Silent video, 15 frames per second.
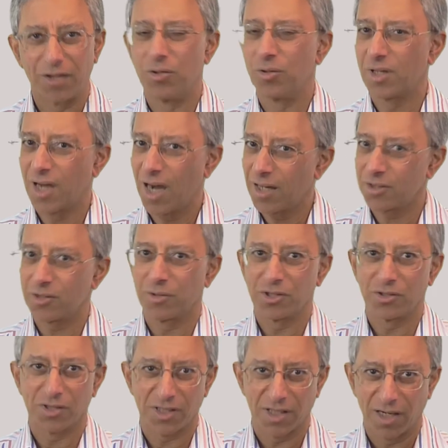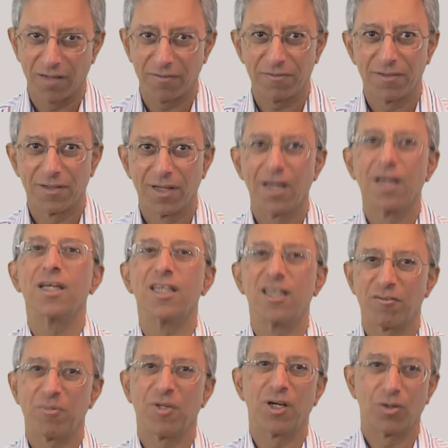and you can't do it yourself,
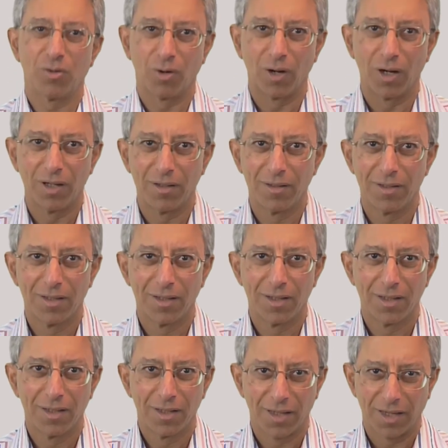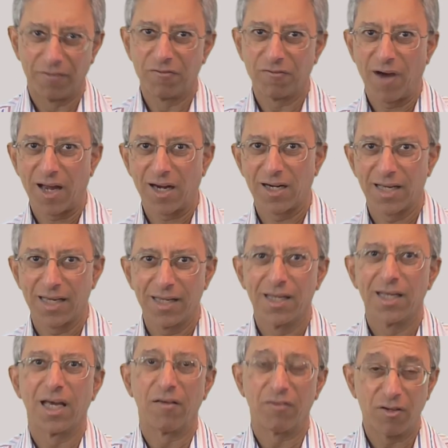give me a call. And finally,
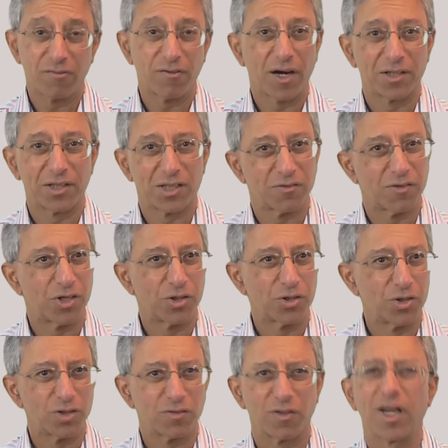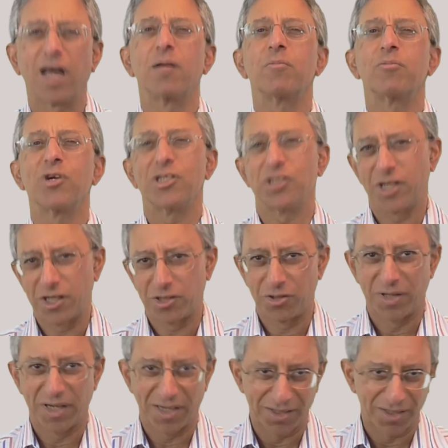if you find this video useful, I'd appreciate
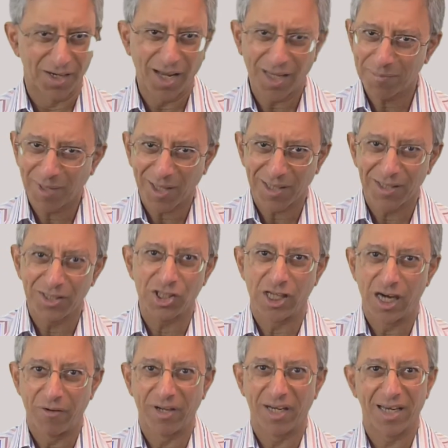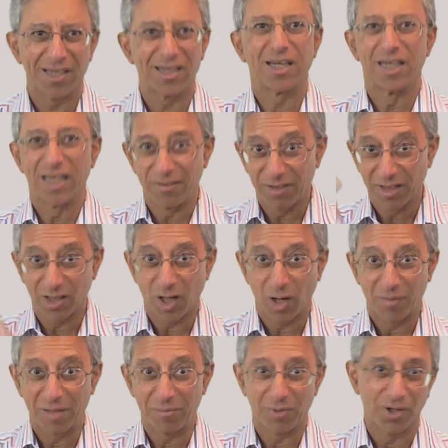you hitting the like button, sharing it, and leaving a
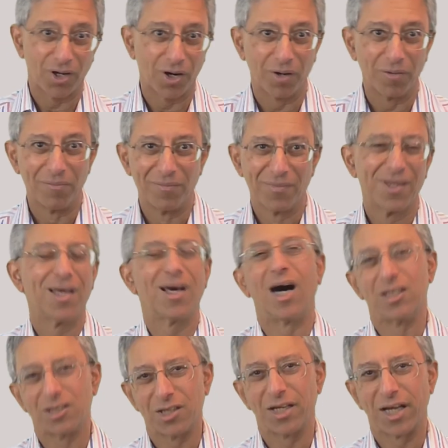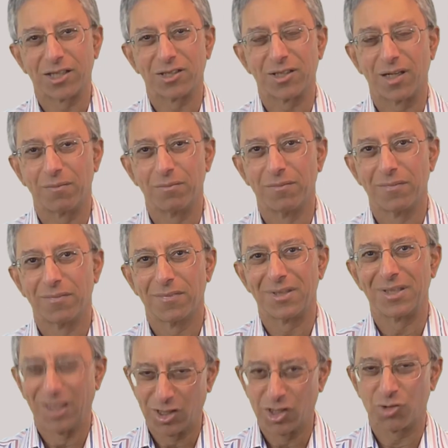comment below. Until next time,
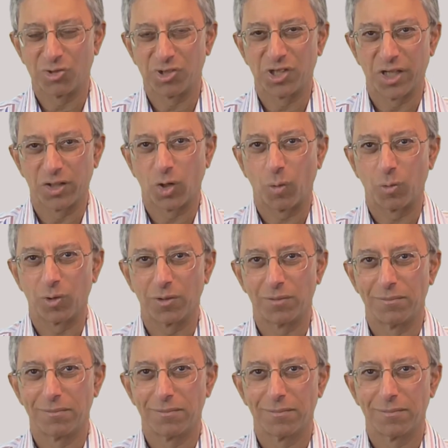this is Rashid Kotwal.